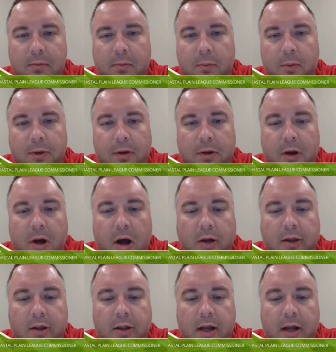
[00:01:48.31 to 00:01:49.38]
with the
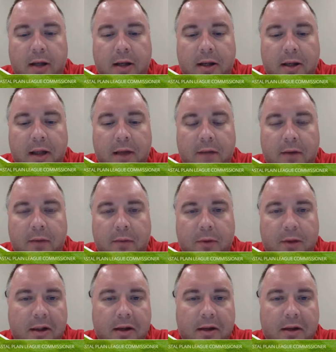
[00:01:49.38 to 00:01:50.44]
launch in '97, with
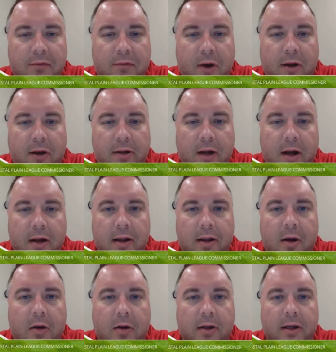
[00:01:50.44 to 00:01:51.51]
6 franchises
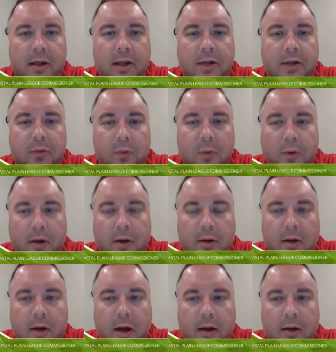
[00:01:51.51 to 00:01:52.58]
all in Eastern North
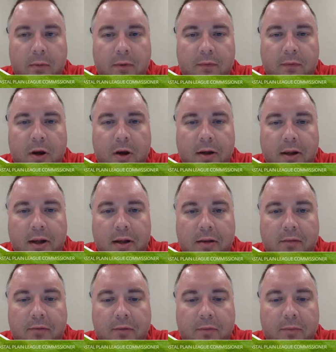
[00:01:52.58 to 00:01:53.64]
Carolina, and we've gone
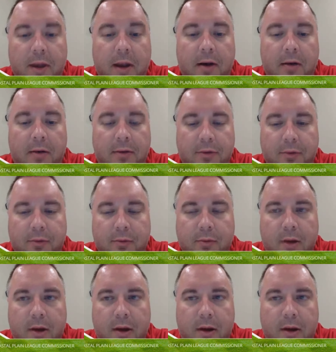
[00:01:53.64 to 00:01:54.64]
from there to